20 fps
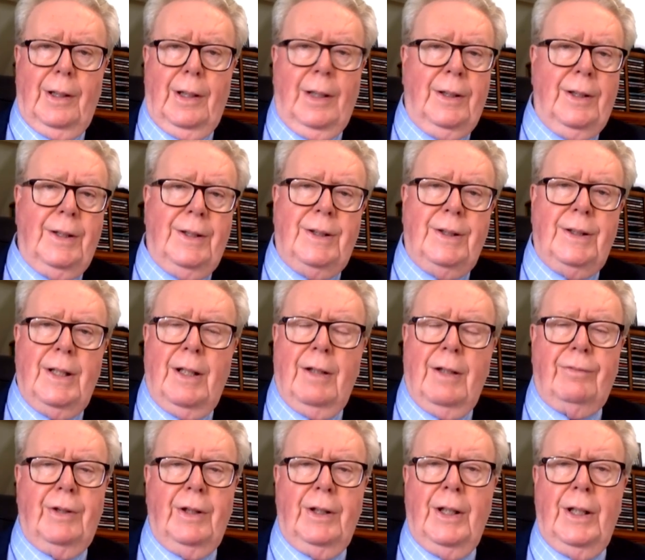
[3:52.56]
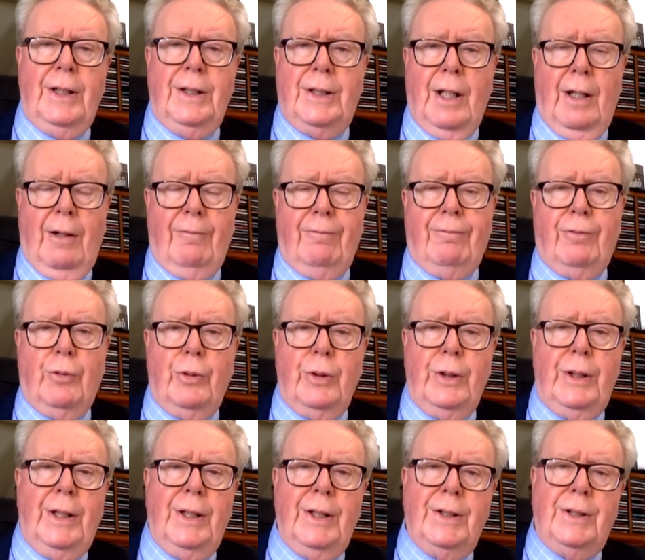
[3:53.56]
And this is after he's had
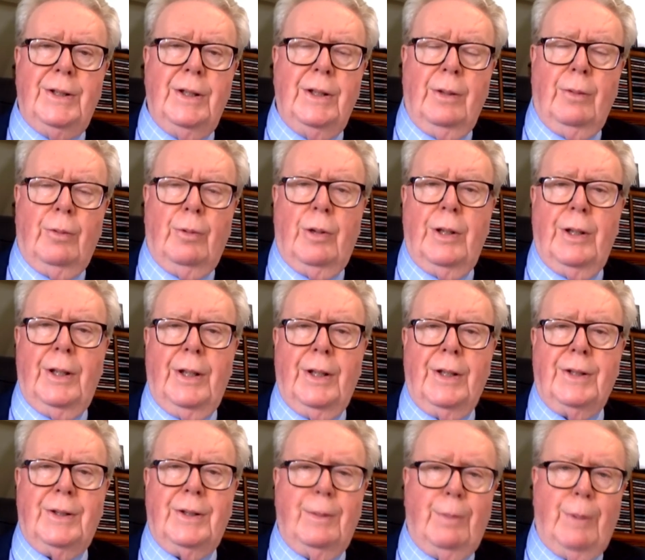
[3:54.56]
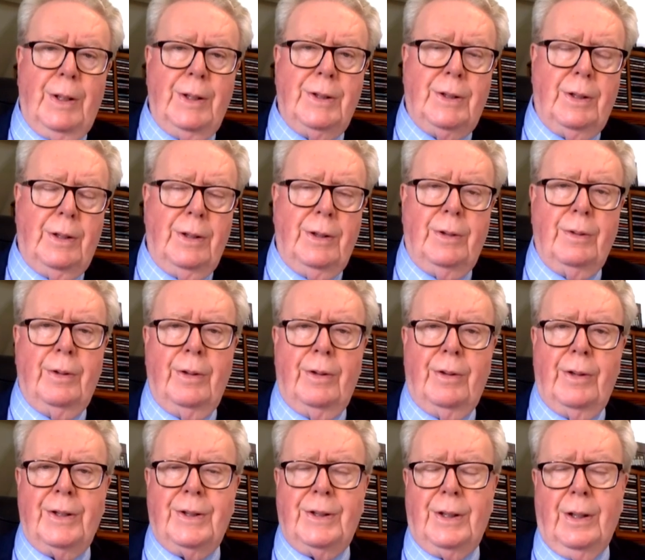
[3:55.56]
four years in the White House, supposedly to
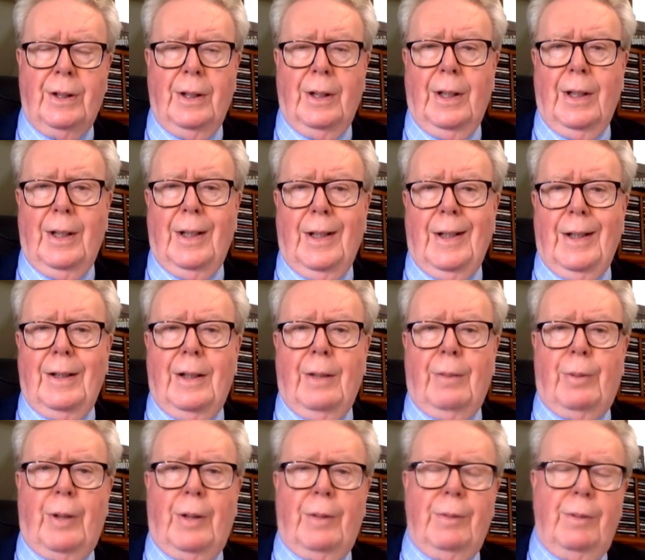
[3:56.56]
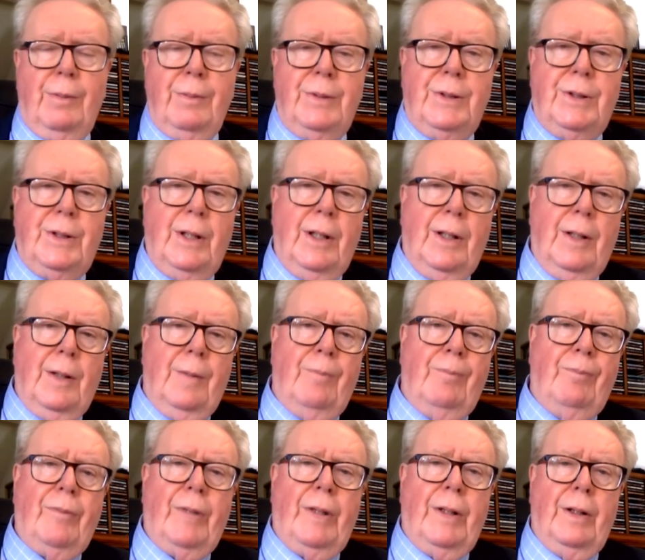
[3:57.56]
address the problems uh, uh
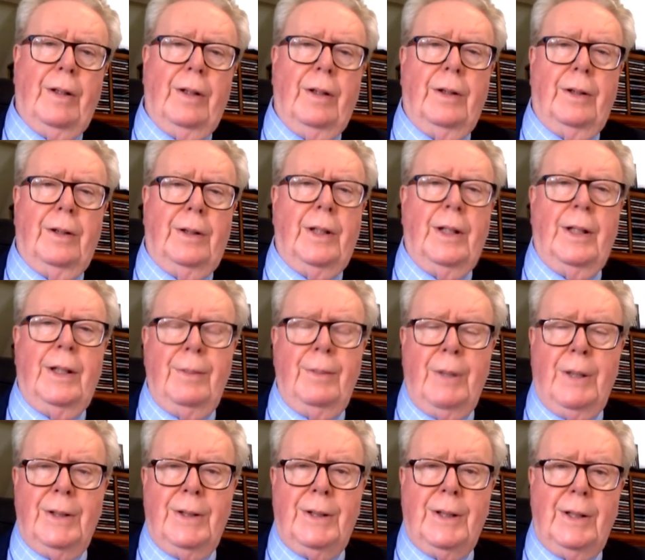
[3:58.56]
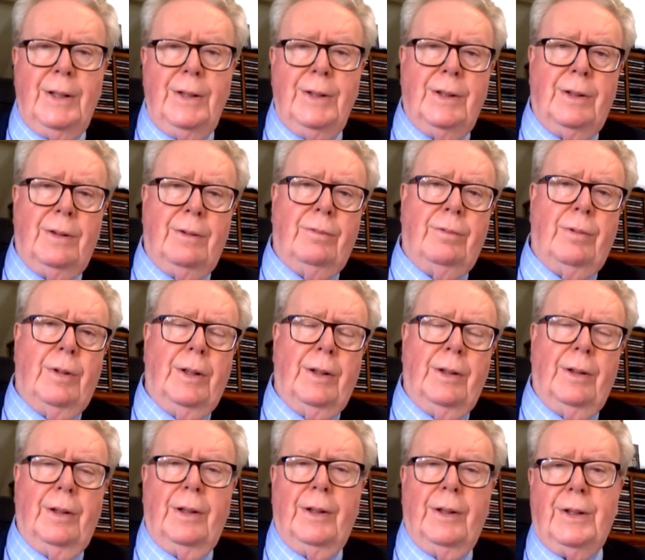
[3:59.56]
that he maintains are,
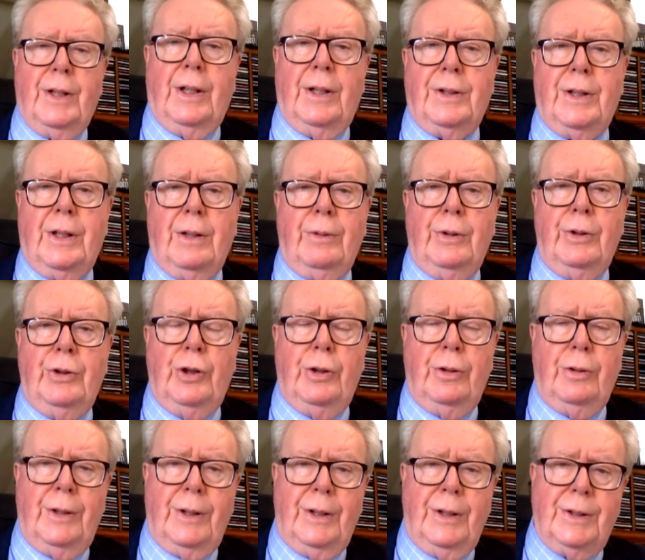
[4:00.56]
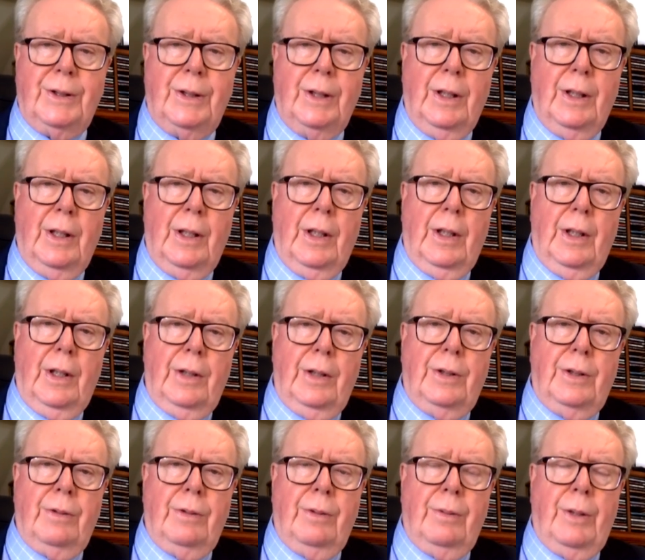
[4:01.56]
uh, are, so injurious
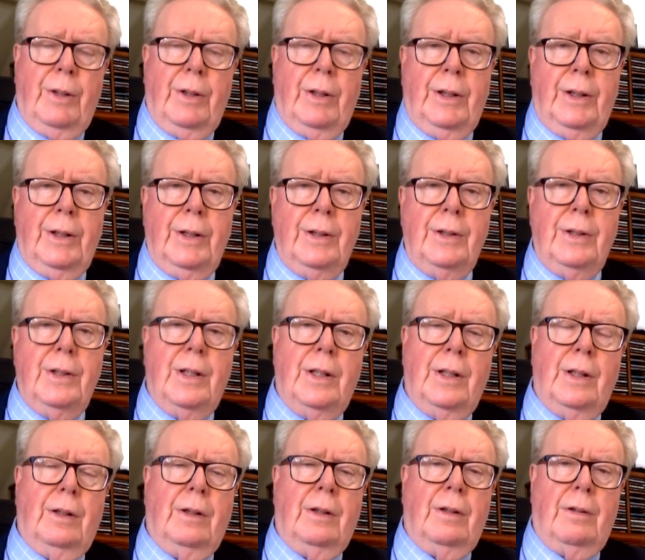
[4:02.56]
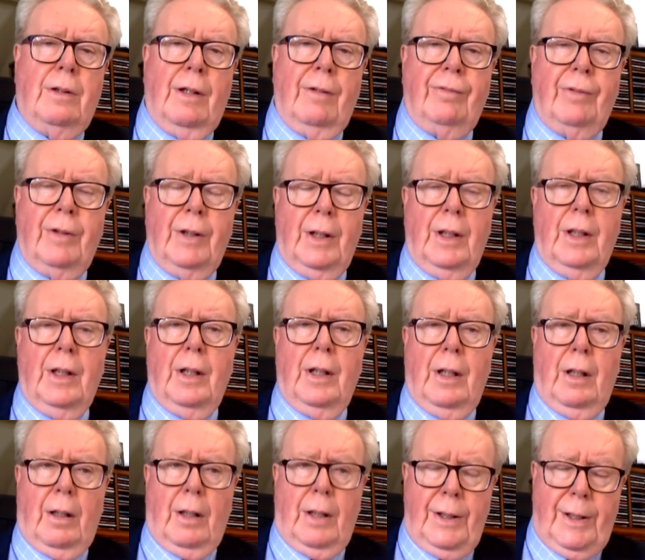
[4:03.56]
to American uh, life.
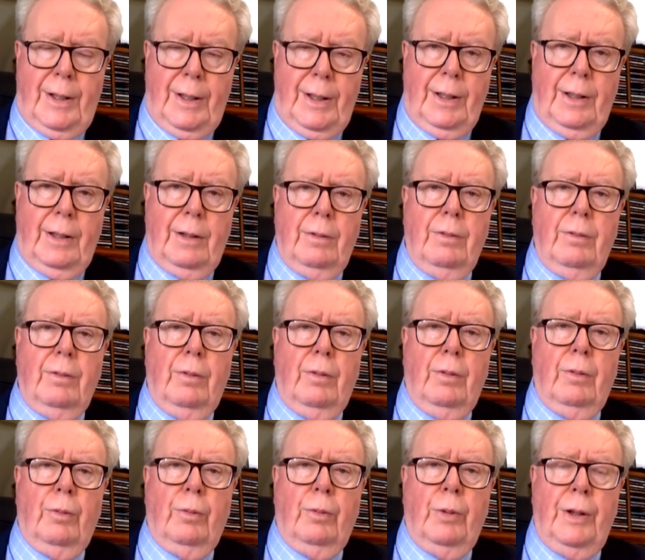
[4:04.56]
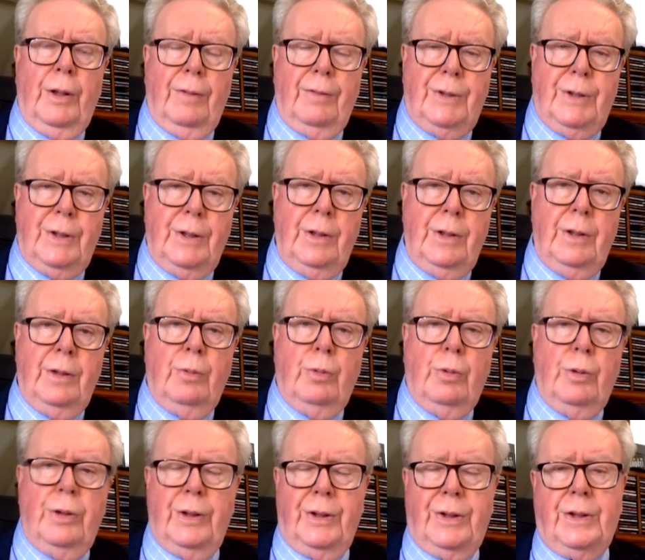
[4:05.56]
I think we have seen the
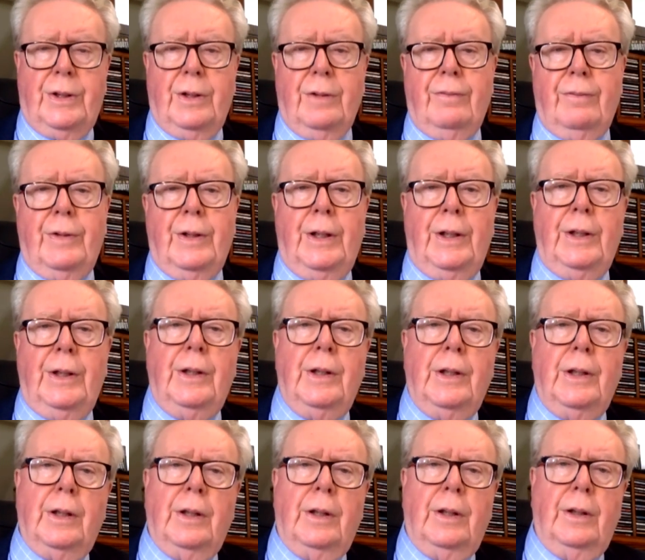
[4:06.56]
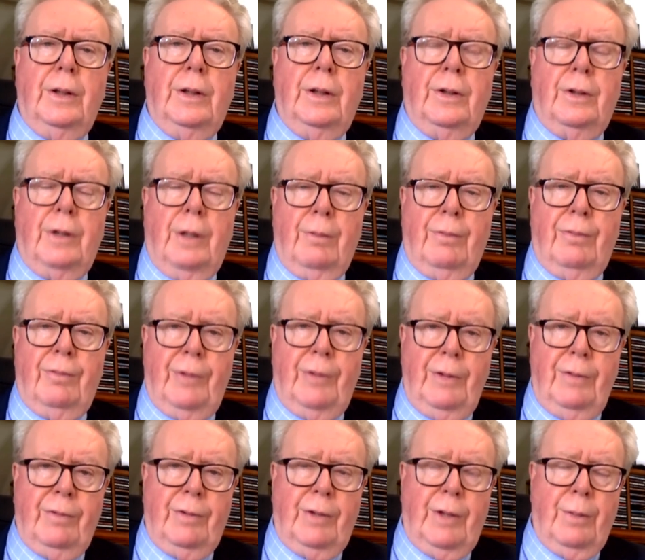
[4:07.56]
worst of the uh, the Trump
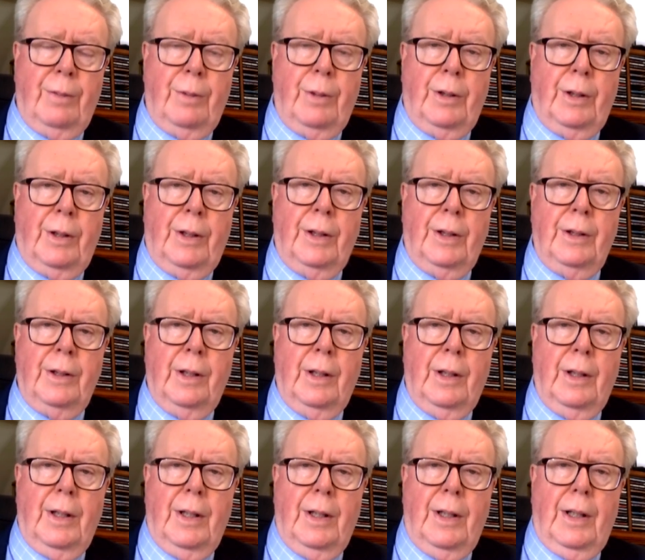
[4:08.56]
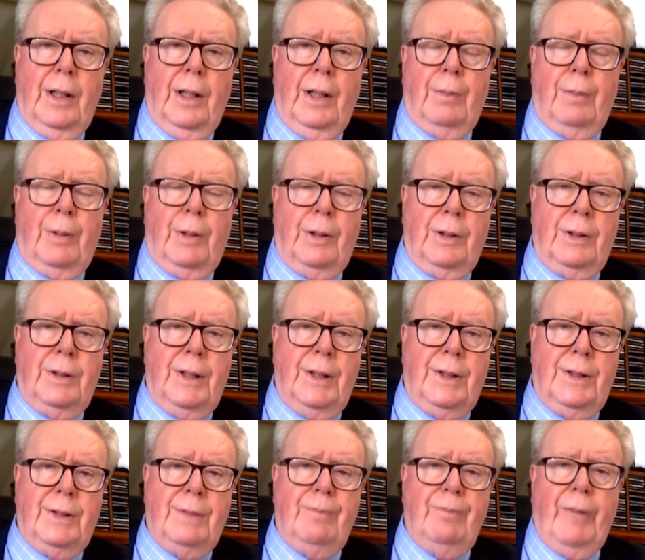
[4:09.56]
fever in American uh,
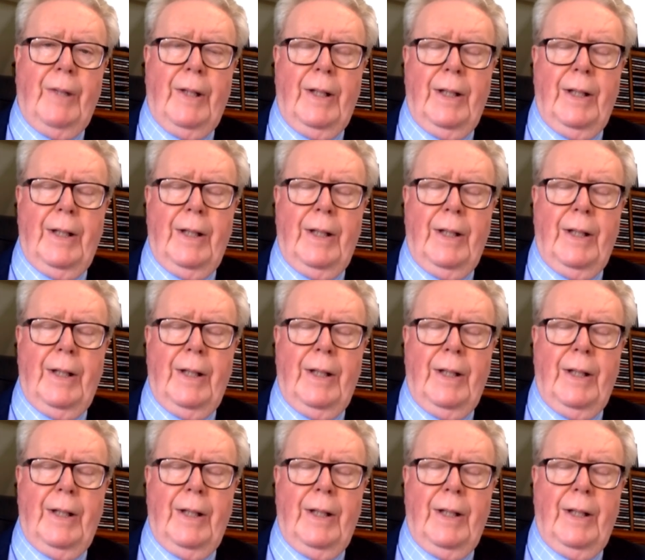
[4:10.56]
politics,